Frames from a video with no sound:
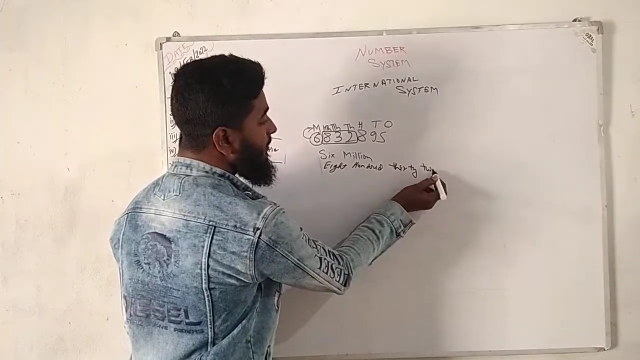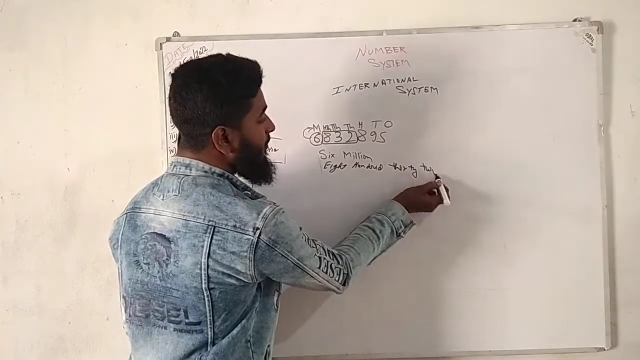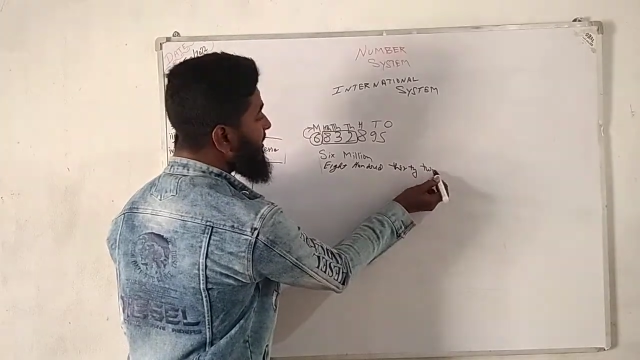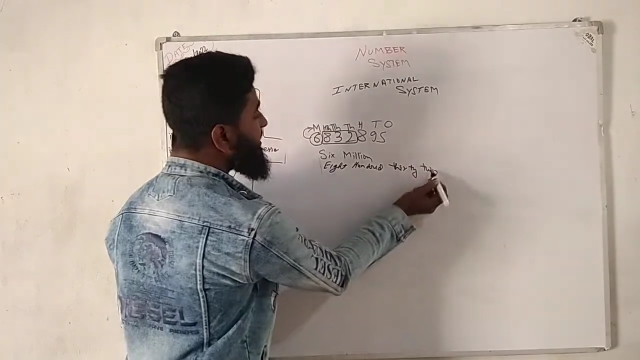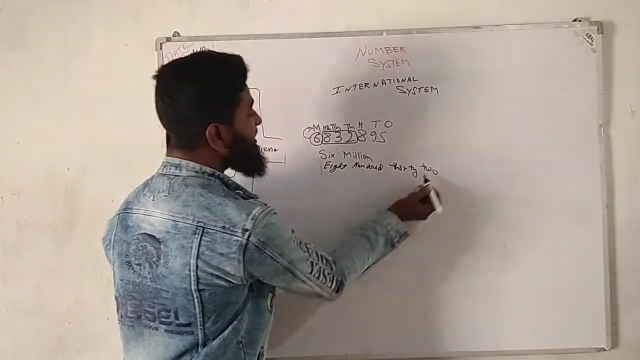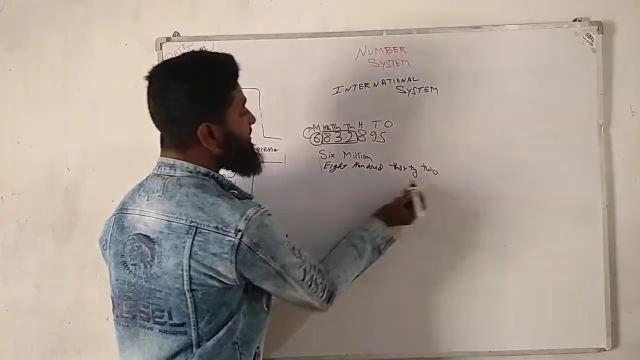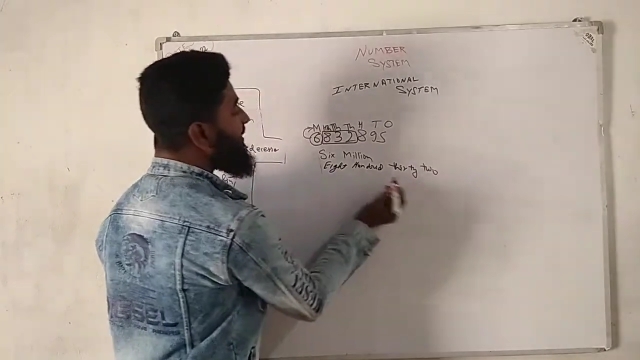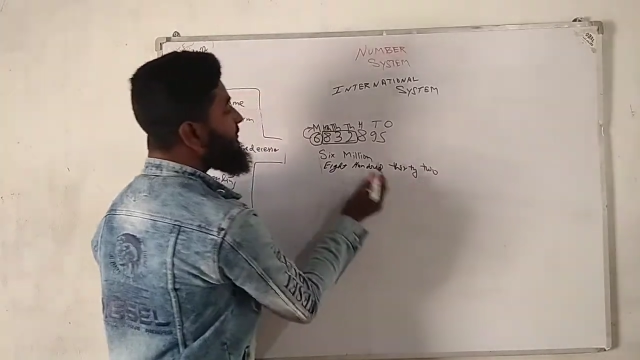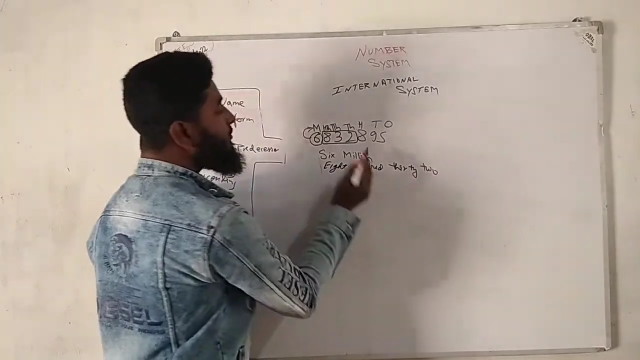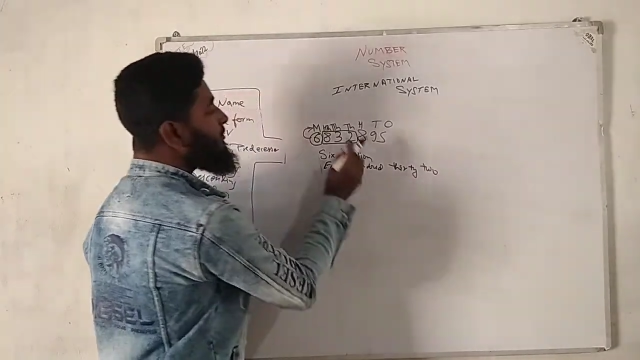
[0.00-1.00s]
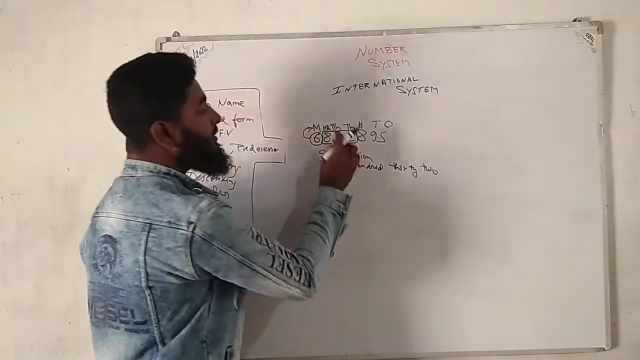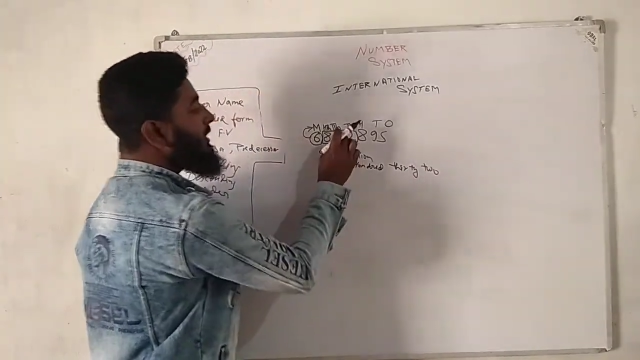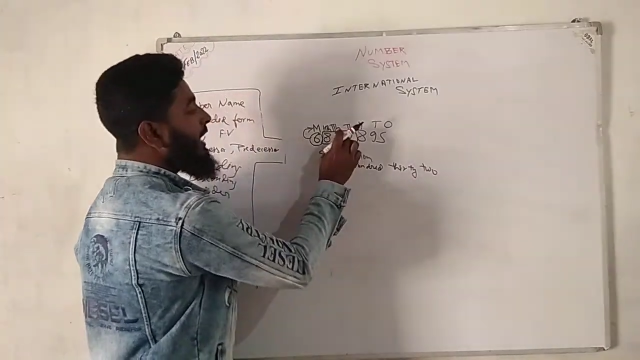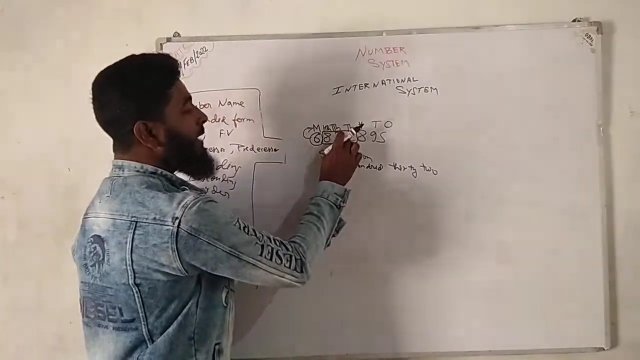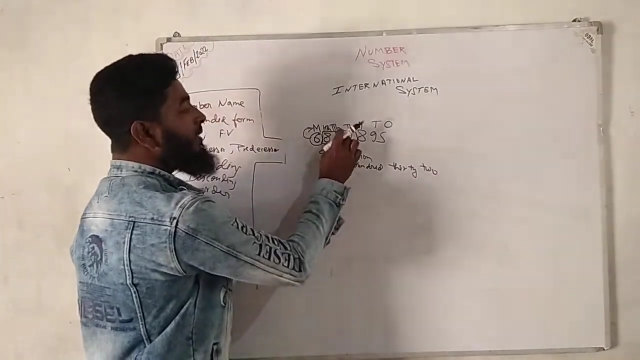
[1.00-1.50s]
What is above 2?
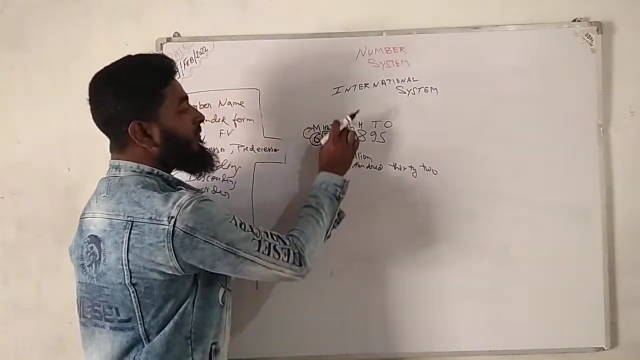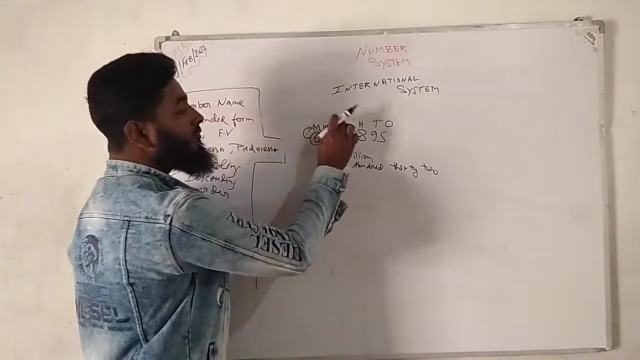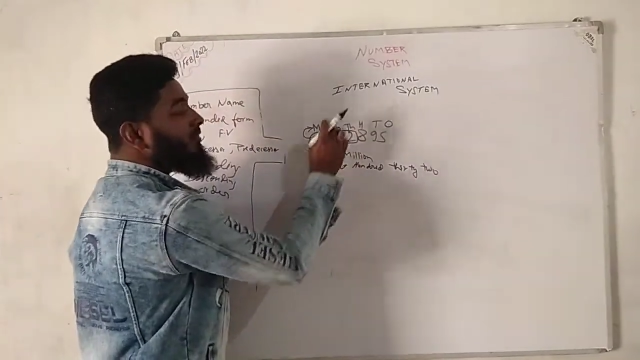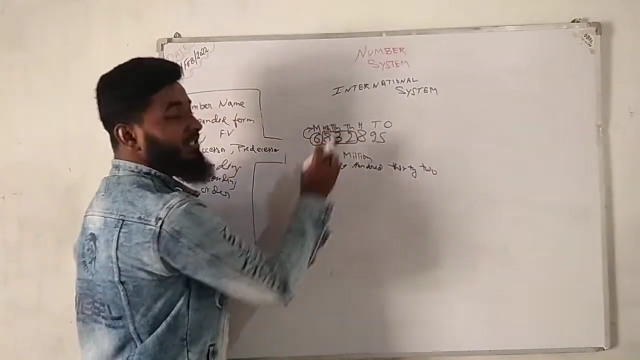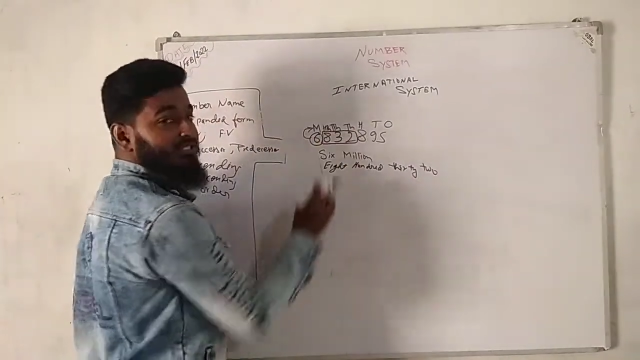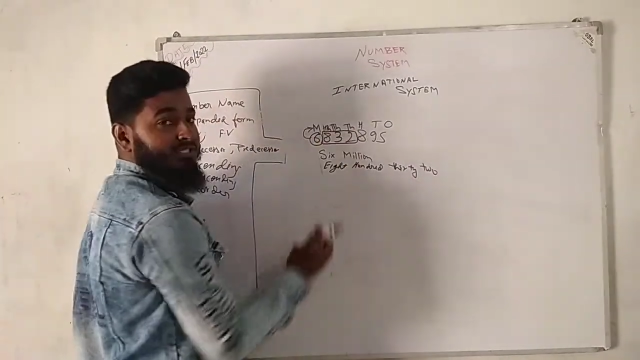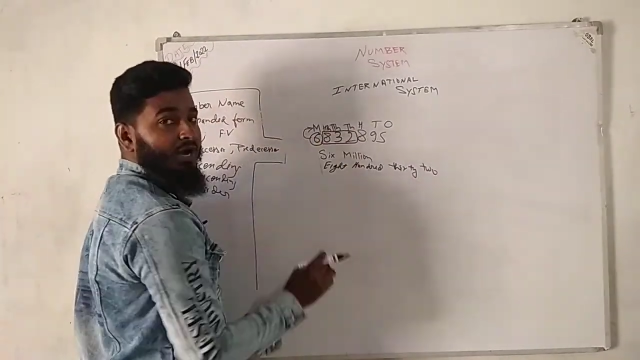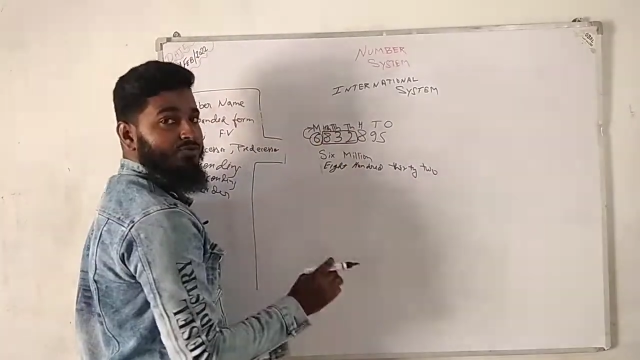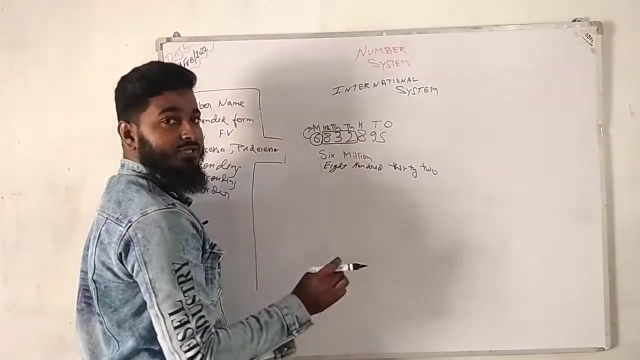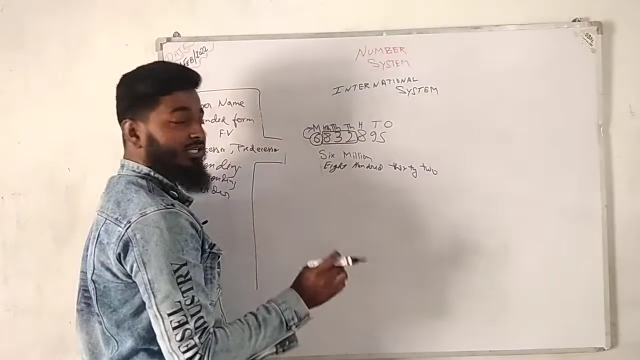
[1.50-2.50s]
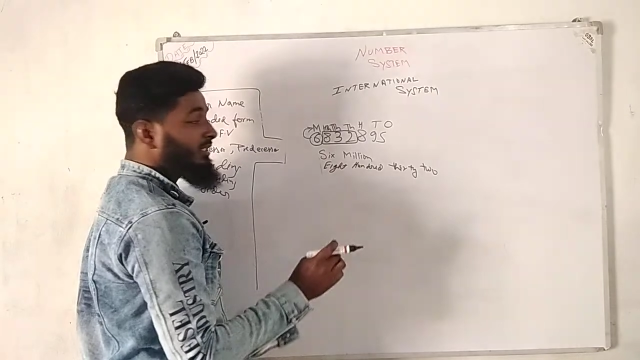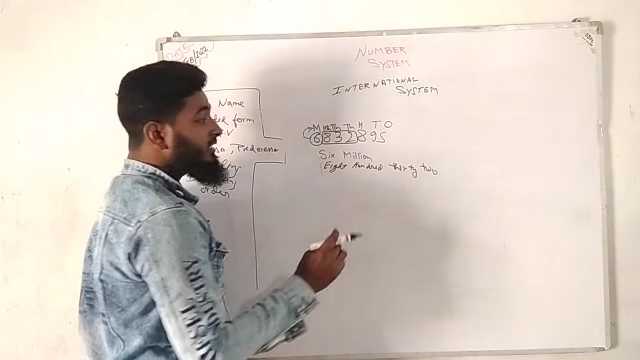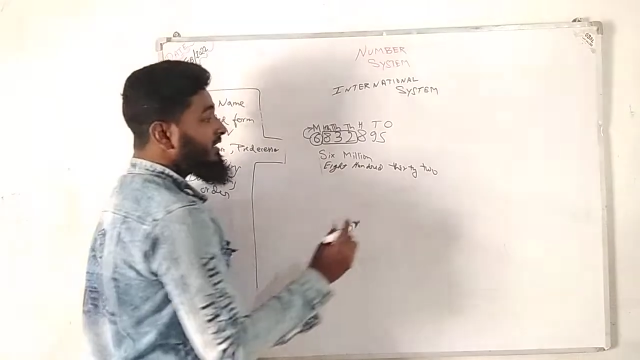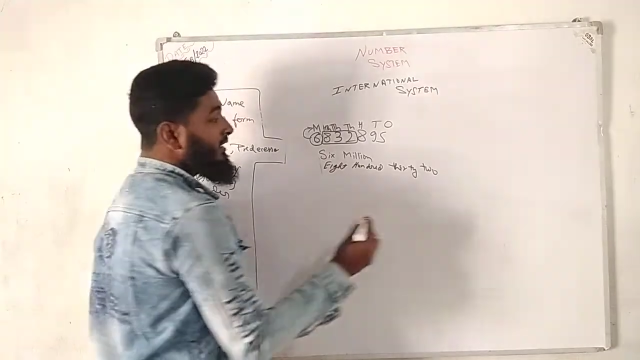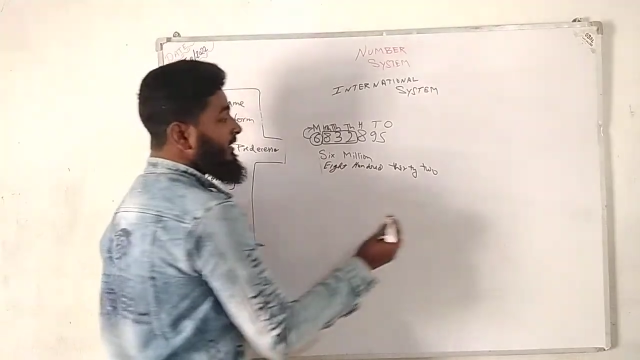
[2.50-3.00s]
Above 2 it is 1000.